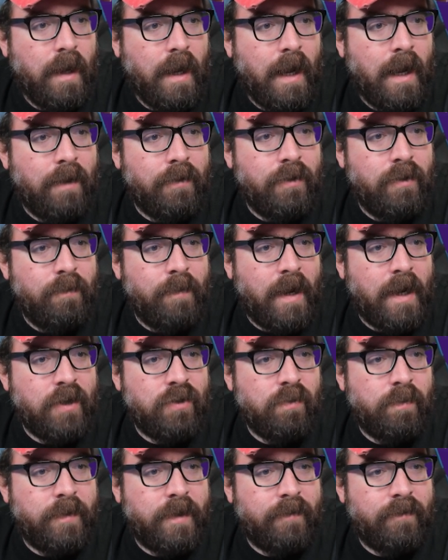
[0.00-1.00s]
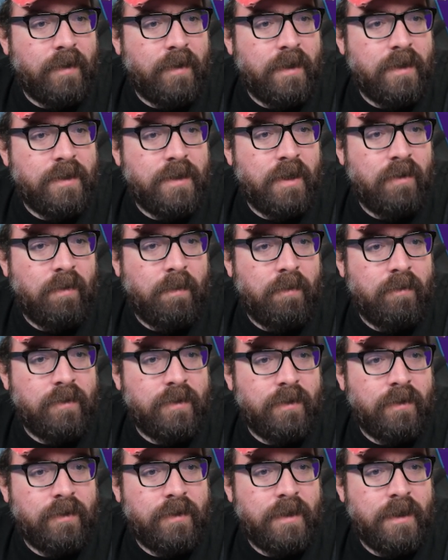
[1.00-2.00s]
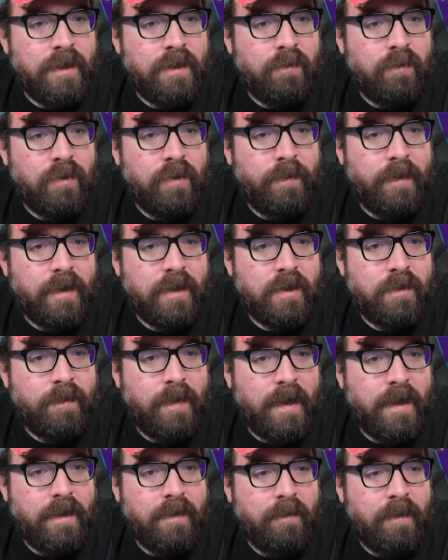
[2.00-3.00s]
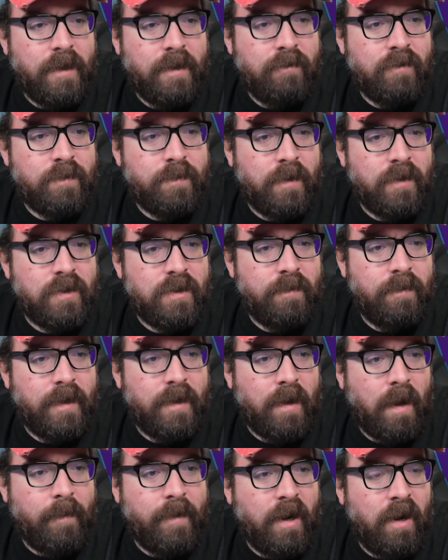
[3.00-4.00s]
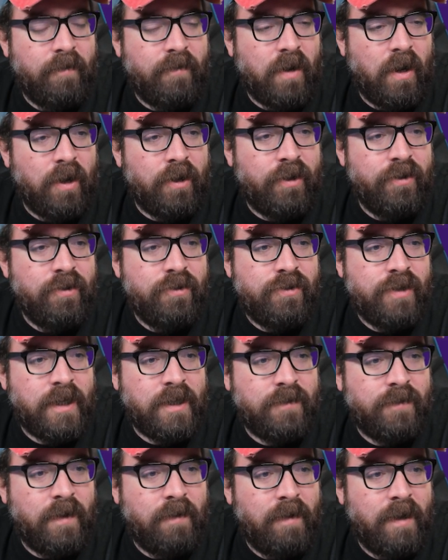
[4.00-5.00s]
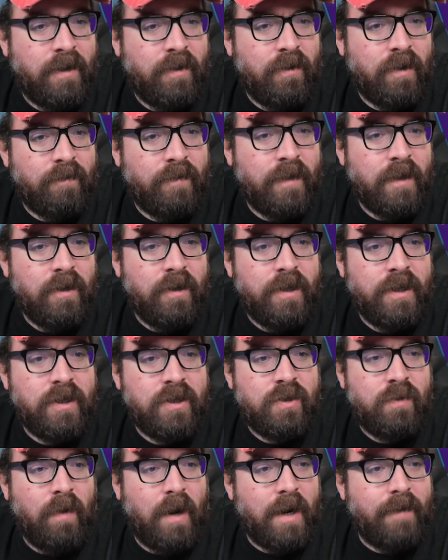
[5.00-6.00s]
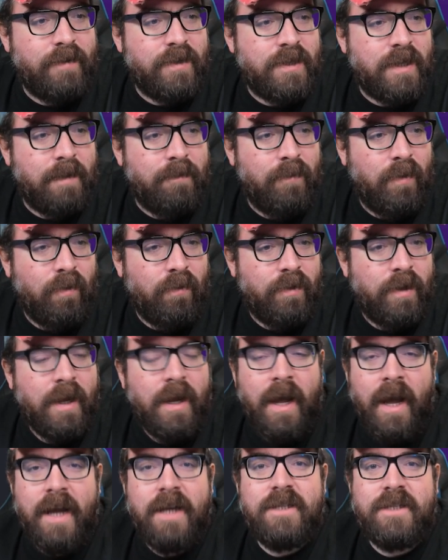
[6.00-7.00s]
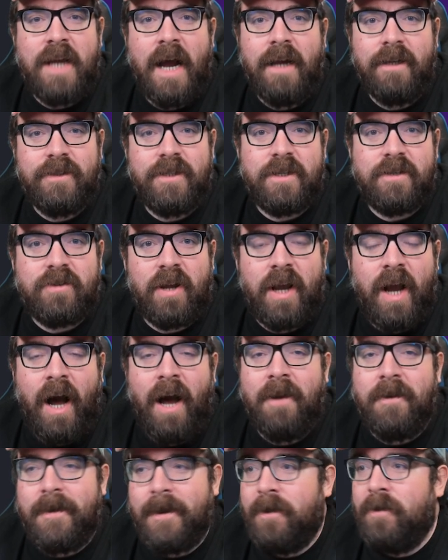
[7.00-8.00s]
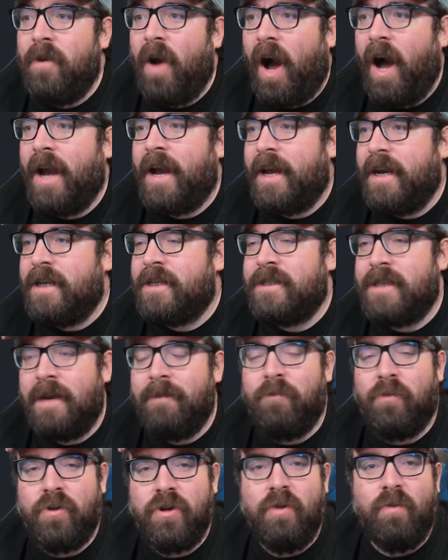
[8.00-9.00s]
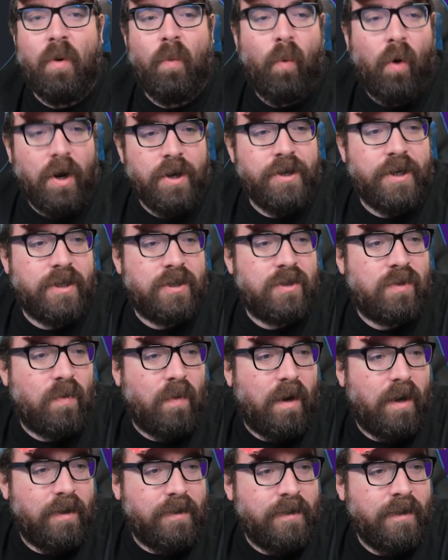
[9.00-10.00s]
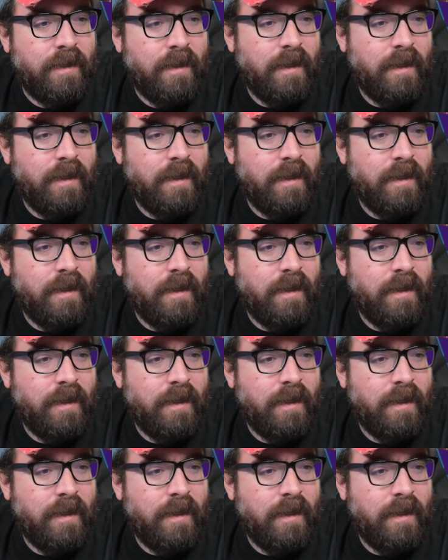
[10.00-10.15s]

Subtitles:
Our new manager will be given considerable resources. Would you be able to spend the money responsibly? I mean, I've got a good transfer record. I think, look at the squad I've assembled. It's tactics I can't do. I can assemble you a wonder squad.